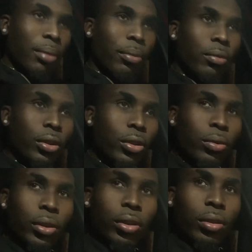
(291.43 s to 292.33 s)
I'm
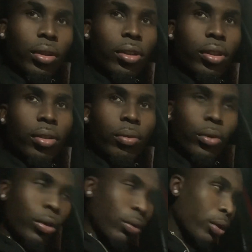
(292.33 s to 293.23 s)
real
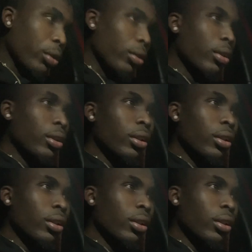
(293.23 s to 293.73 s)
authentic.